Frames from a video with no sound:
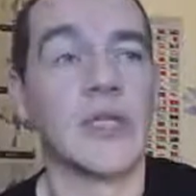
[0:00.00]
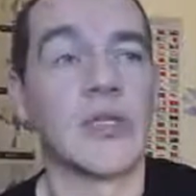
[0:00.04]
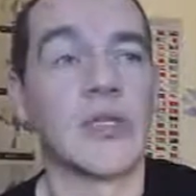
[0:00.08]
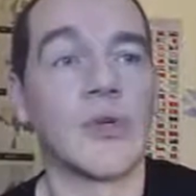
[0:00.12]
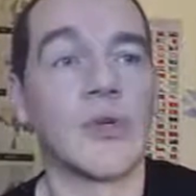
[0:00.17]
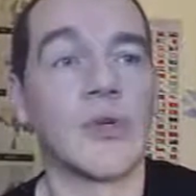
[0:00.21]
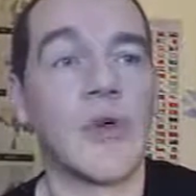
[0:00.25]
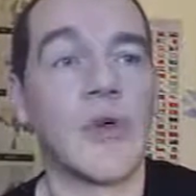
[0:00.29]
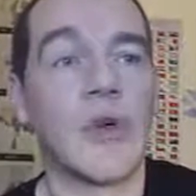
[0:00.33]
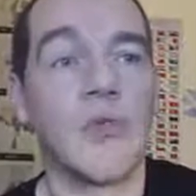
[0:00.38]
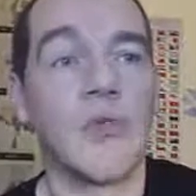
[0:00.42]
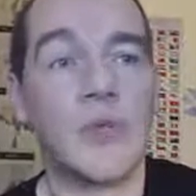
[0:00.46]

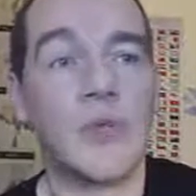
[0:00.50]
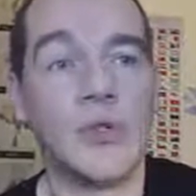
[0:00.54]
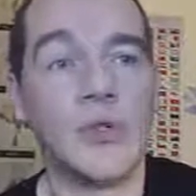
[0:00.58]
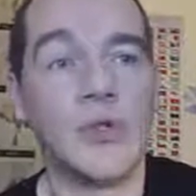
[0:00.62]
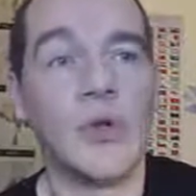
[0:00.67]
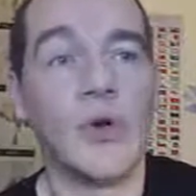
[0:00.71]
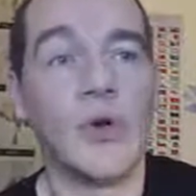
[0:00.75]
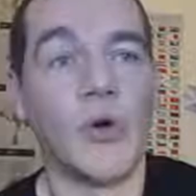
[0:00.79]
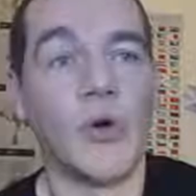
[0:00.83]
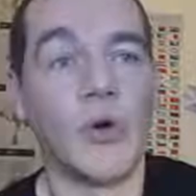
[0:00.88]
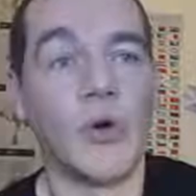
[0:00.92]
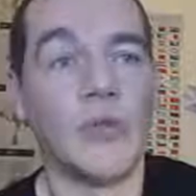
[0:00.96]
So I
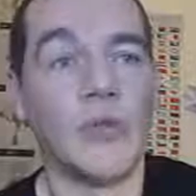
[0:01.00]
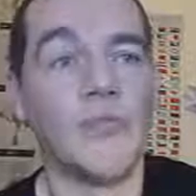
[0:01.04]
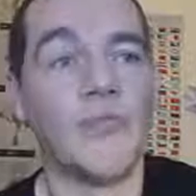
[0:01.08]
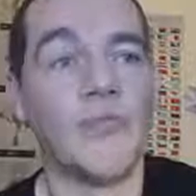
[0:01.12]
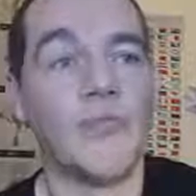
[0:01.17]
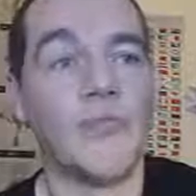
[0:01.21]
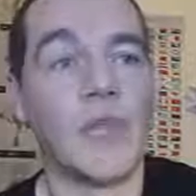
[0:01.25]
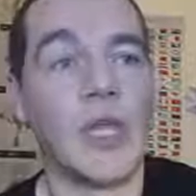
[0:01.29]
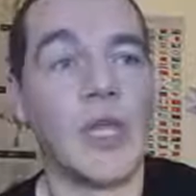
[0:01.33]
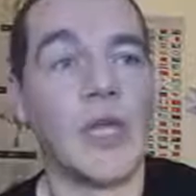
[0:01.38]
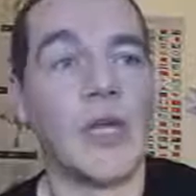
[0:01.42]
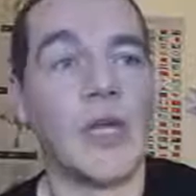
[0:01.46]
put it on,
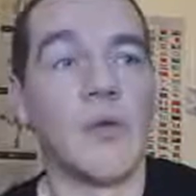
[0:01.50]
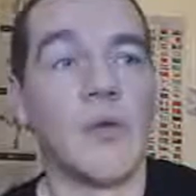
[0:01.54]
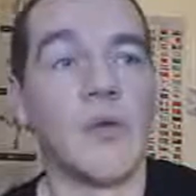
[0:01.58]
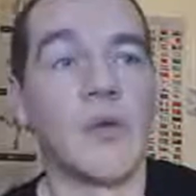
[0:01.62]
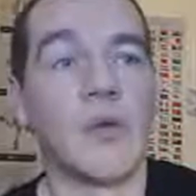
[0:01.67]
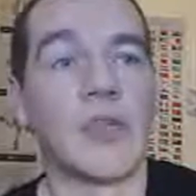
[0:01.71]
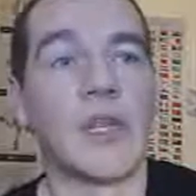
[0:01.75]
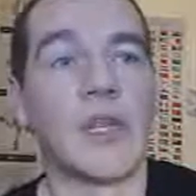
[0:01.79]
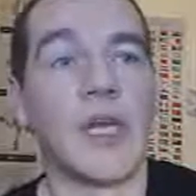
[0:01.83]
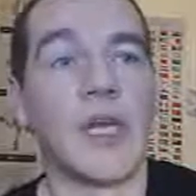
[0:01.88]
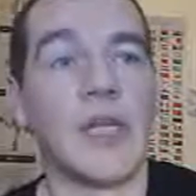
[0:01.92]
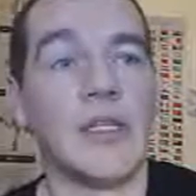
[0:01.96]

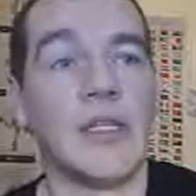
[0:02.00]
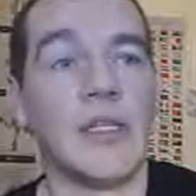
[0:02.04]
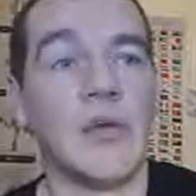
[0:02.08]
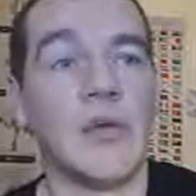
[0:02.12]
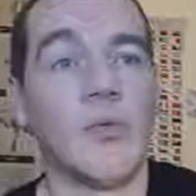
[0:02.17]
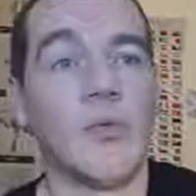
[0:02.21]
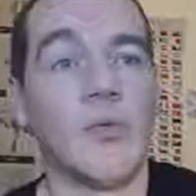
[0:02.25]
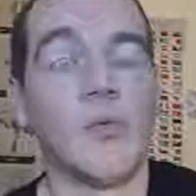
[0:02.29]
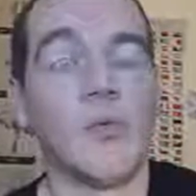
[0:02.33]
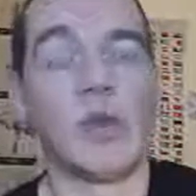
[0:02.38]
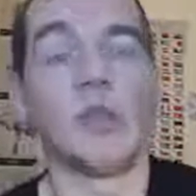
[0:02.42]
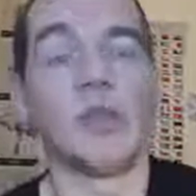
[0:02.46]
Within
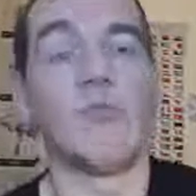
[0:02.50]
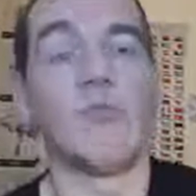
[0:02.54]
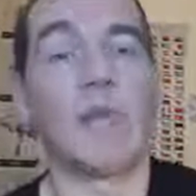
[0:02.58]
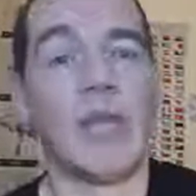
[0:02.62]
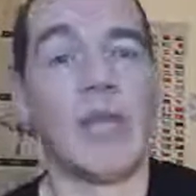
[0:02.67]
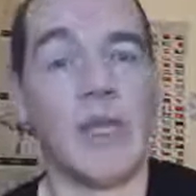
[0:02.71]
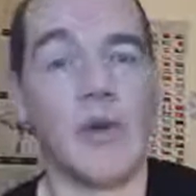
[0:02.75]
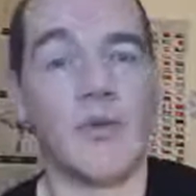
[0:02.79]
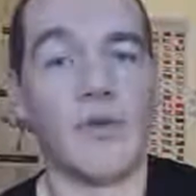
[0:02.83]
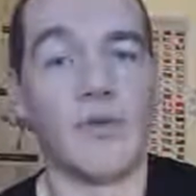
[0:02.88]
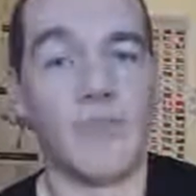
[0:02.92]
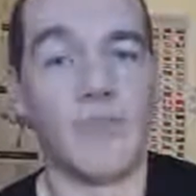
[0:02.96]
one
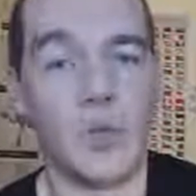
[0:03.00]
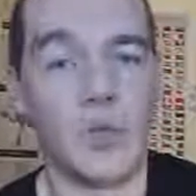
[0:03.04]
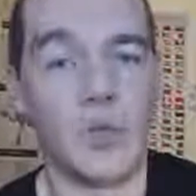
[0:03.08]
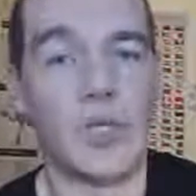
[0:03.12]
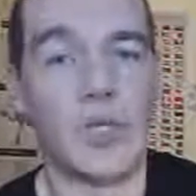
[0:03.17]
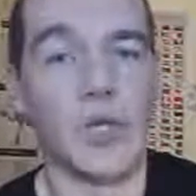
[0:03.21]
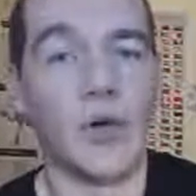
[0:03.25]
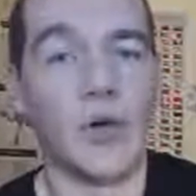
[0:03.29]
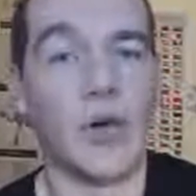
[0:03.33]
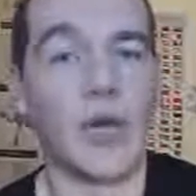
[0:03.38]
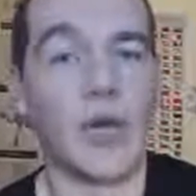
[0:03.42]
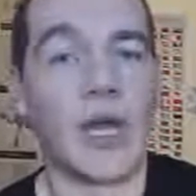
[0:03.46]
minute of
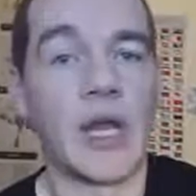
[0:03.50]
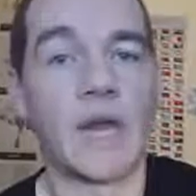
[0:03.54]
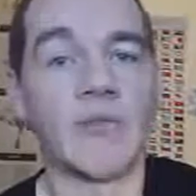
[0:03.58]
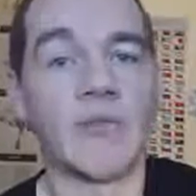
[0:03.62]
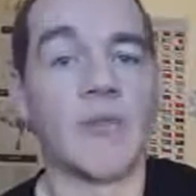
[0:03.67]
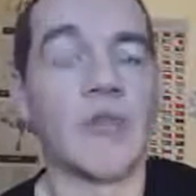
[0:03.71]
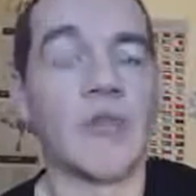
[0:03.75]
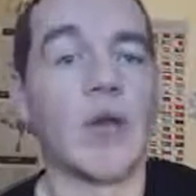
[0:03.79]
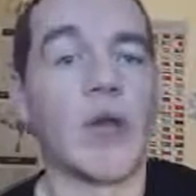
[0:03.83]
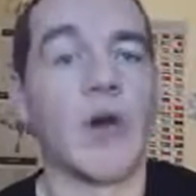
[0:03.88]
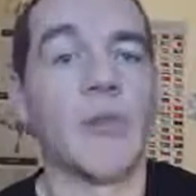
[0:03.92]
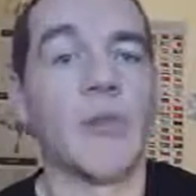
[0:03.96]
putting it on
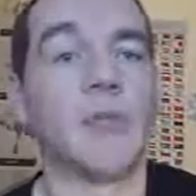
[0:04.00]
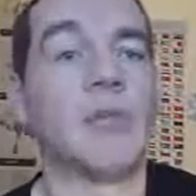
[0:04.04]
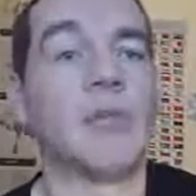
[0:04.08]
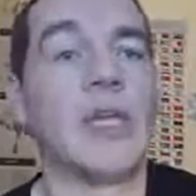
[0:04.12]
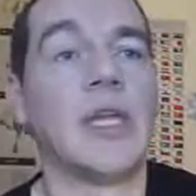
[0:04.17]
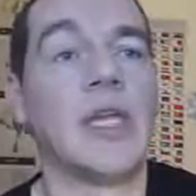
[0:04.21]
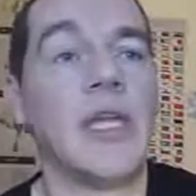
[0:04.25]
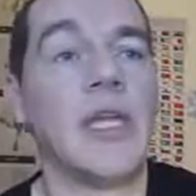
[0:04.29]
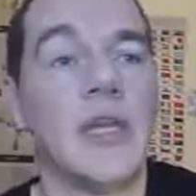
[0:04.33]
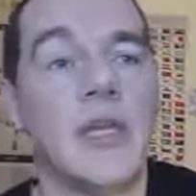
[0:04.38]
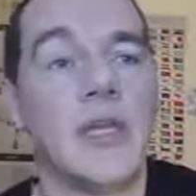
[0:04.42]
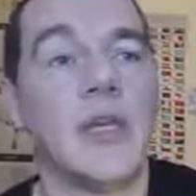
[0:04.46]
after the
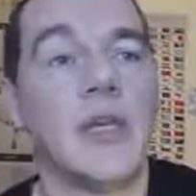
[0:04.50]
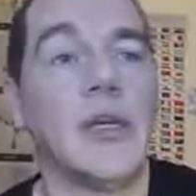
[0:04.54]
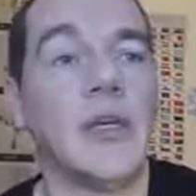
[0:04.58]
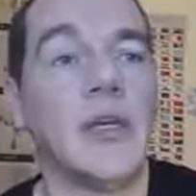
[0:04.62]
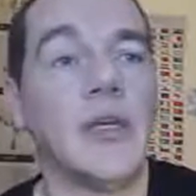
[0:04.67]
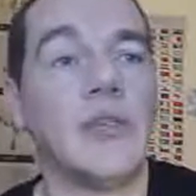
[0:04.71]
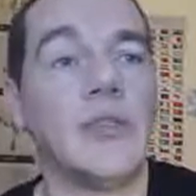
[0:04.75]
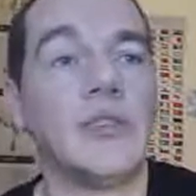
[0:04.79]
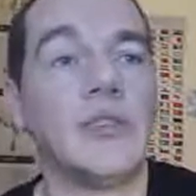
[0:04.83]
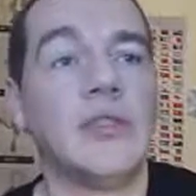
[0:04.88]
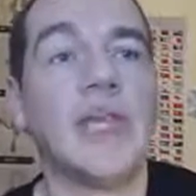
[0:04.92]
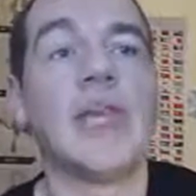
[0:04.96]
update,
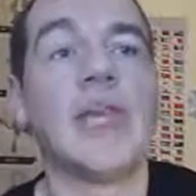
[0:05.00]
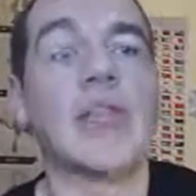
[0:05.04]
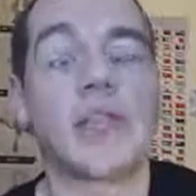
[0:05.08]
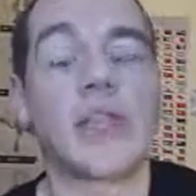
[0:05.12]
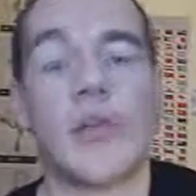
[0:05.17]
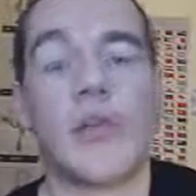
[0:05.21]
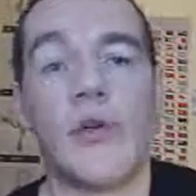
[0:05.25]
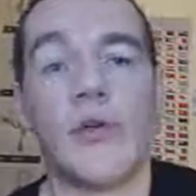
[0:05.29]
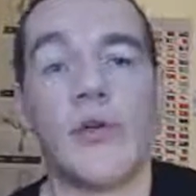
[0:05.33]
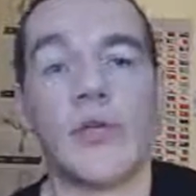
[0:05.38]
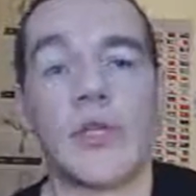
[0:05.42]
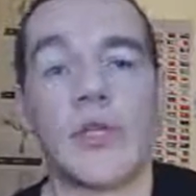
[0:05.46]

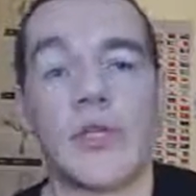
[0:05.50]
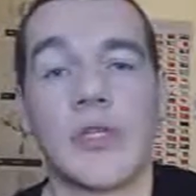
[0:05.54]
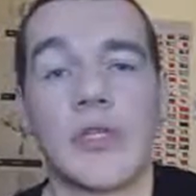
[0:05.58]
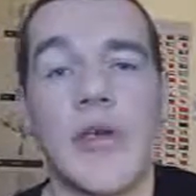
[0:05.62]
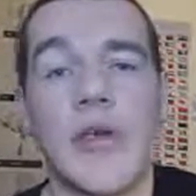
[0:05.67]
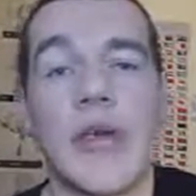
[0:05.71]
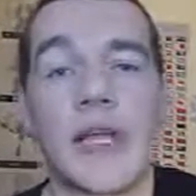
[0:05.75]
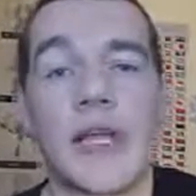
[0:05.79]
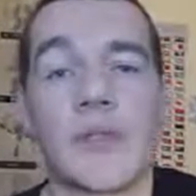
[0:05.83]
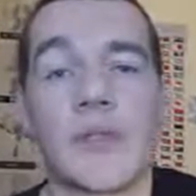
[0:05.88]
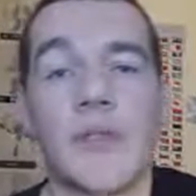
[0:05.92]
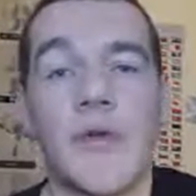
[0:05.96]
Deathclaws
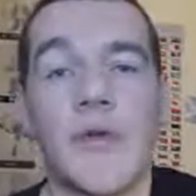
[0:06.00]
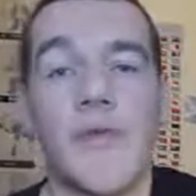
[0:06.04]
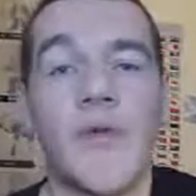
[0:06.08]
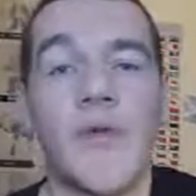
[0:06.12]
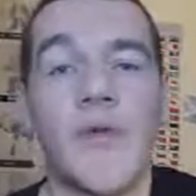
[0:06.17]
attacked